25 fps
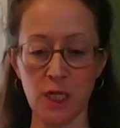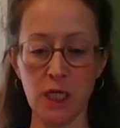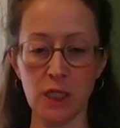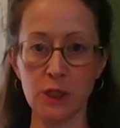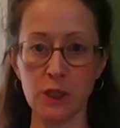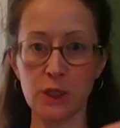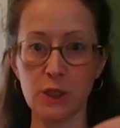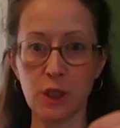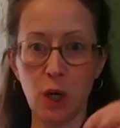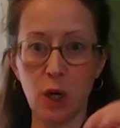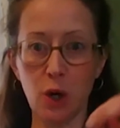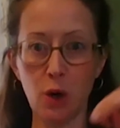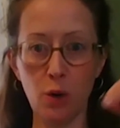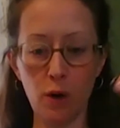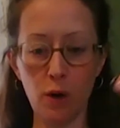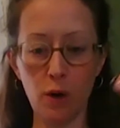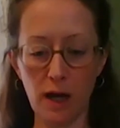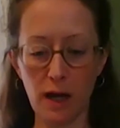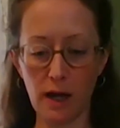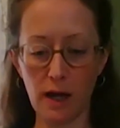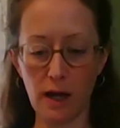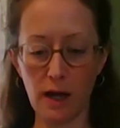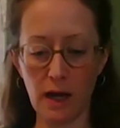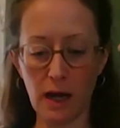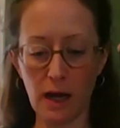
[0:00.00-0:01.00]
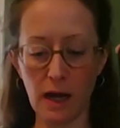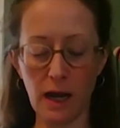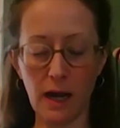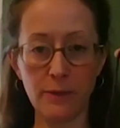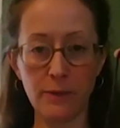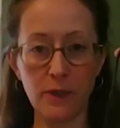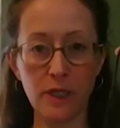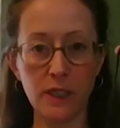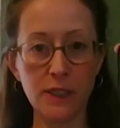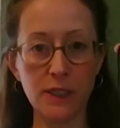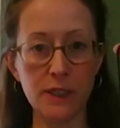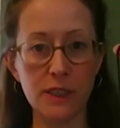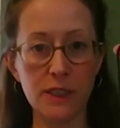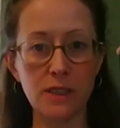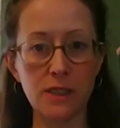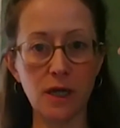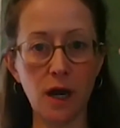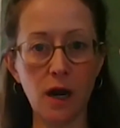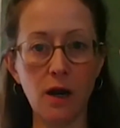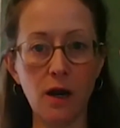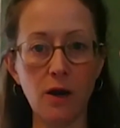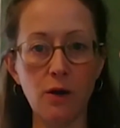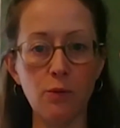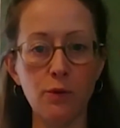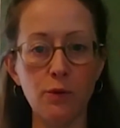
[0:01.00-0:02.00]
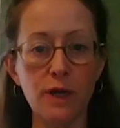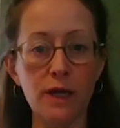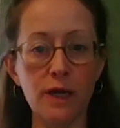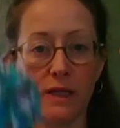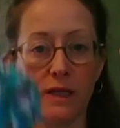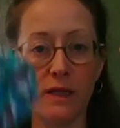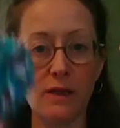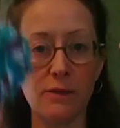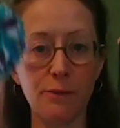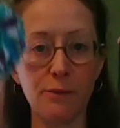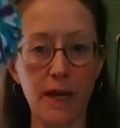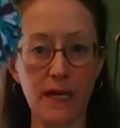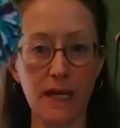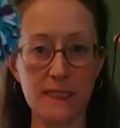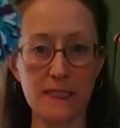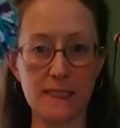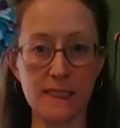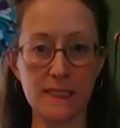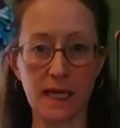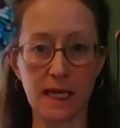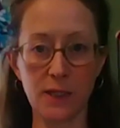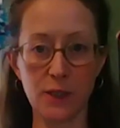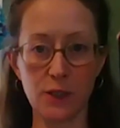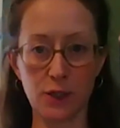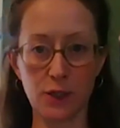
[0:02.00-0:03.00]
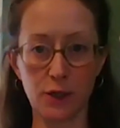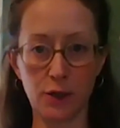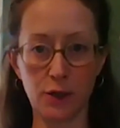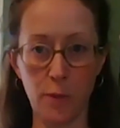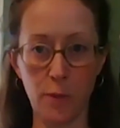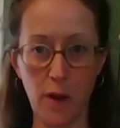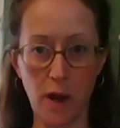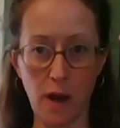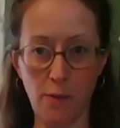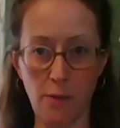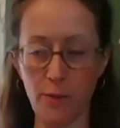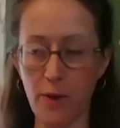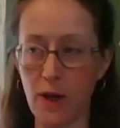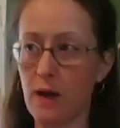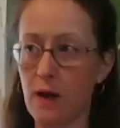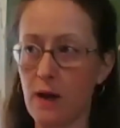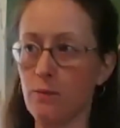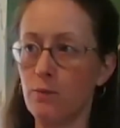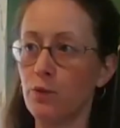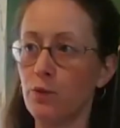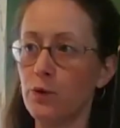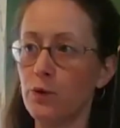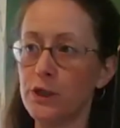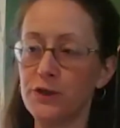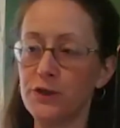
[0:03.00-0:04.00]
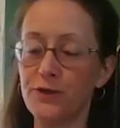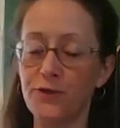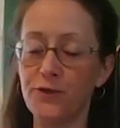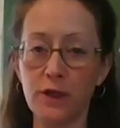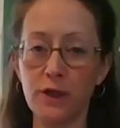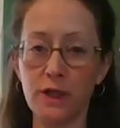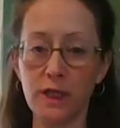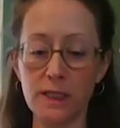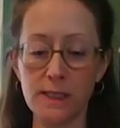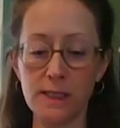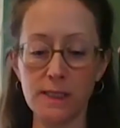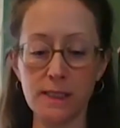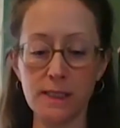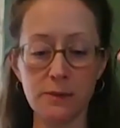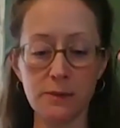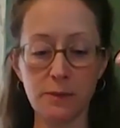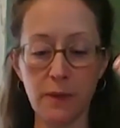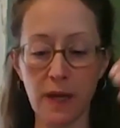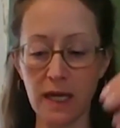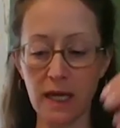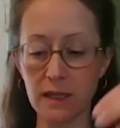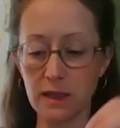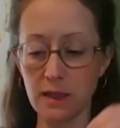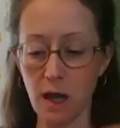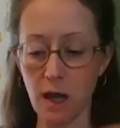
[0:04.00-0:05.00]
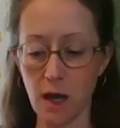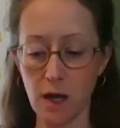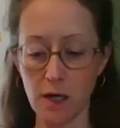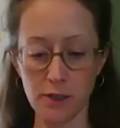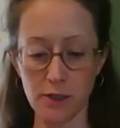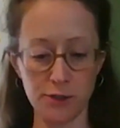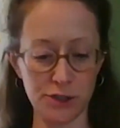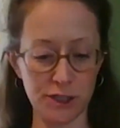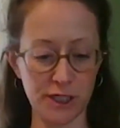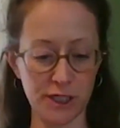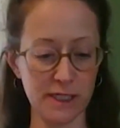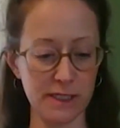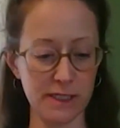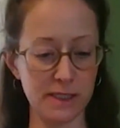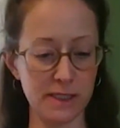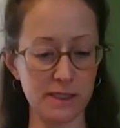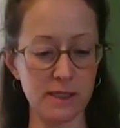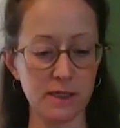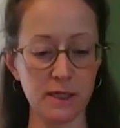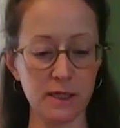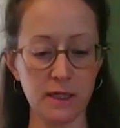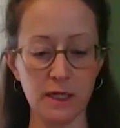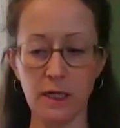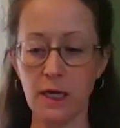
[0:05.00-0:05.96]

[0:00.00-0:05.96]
So I'm going to start with my center pom pom, which for this is my largest.